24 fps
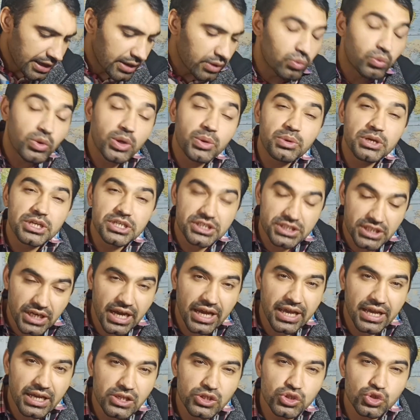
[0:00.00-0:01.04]
and we will
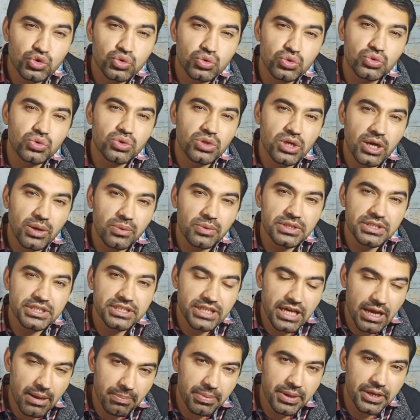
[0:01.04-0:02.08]
try also to cover the
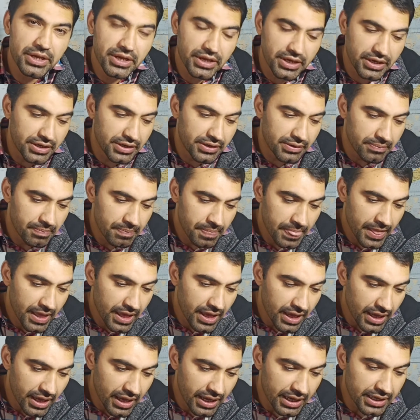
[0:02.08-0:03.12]
topic
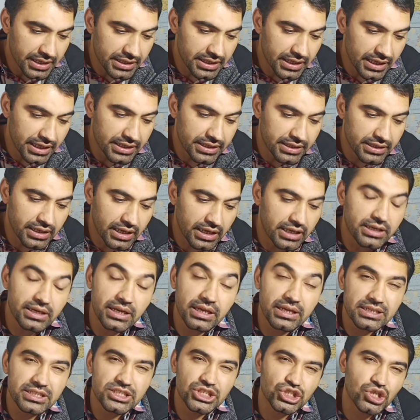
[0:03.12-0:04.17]

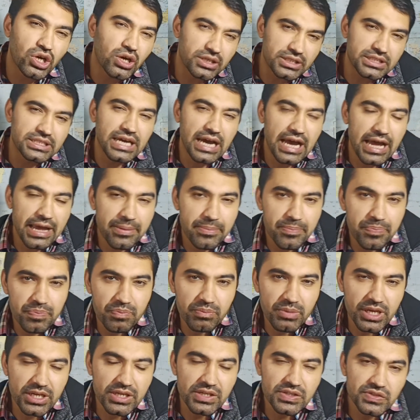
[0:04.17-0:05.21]
in short time
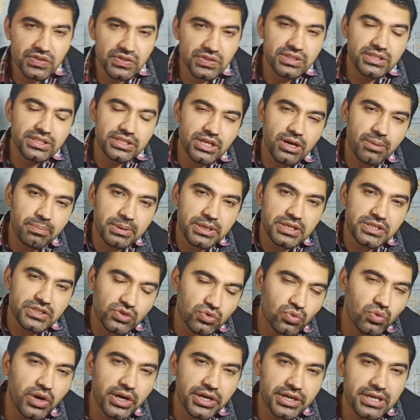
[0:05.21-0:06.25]
because the topic is
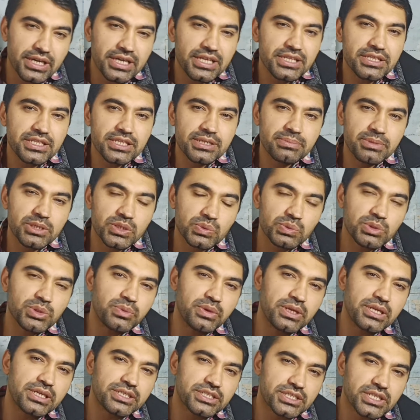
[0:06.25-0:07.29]
quite lengthy. But we
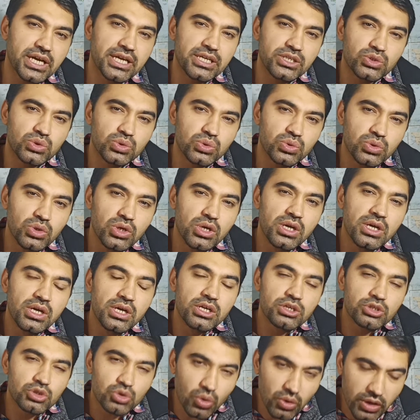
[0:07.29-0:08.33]
will try to
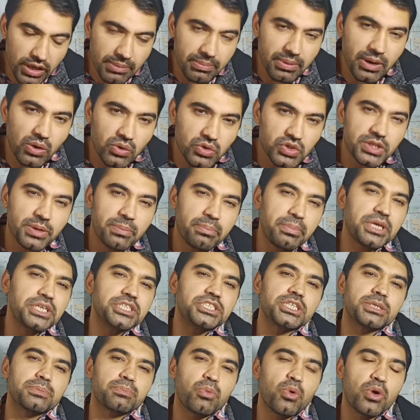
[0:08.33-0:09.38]
talk about the
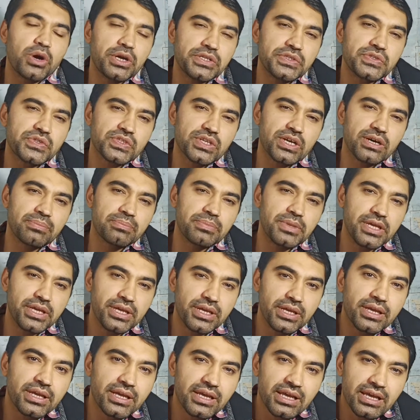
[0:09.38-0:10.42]
major points of
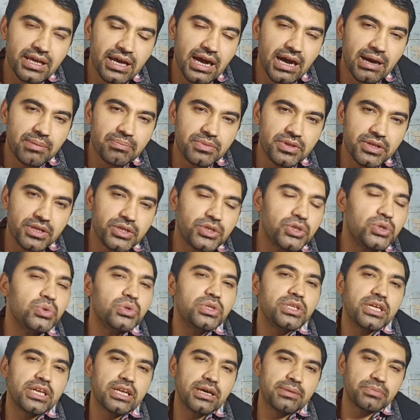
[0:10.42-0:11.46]
the
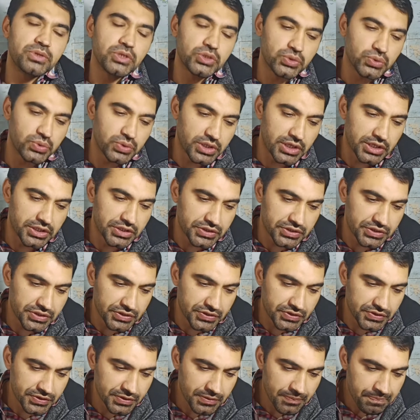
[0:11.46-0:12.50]
union of the two
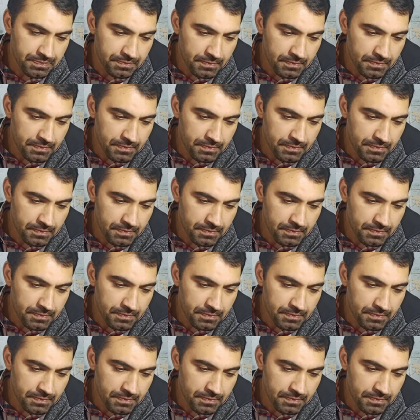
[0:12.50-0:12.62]
countries,